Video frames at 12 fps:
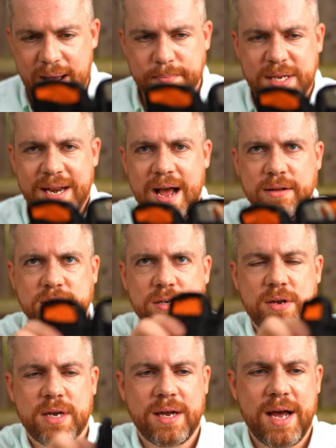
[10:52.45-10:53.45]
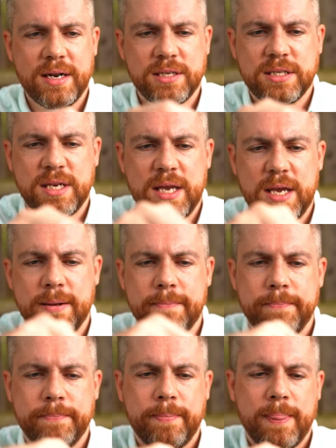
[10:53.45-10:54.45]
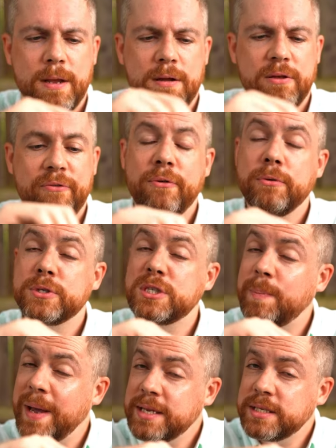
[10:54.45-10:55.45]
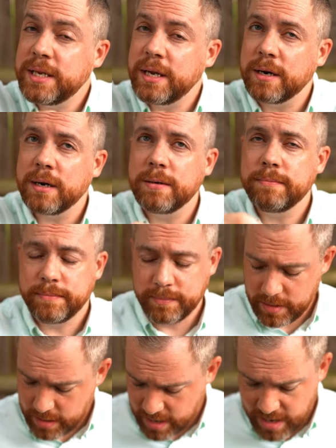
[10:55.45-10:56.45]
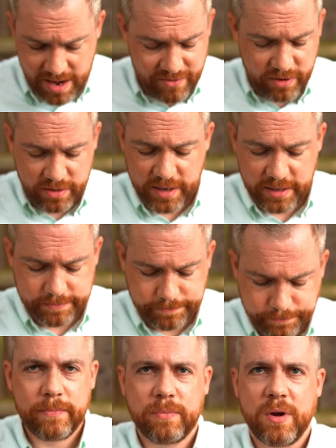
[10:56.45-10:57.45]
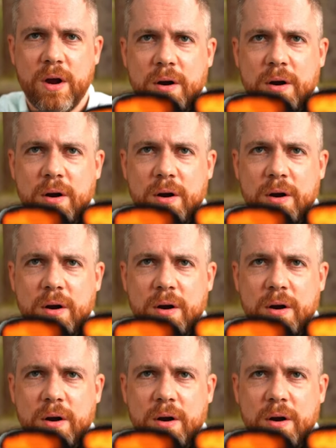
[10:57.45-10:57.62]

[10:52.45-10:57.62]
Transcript: empty it out so you can kind of see the full space here and everything. All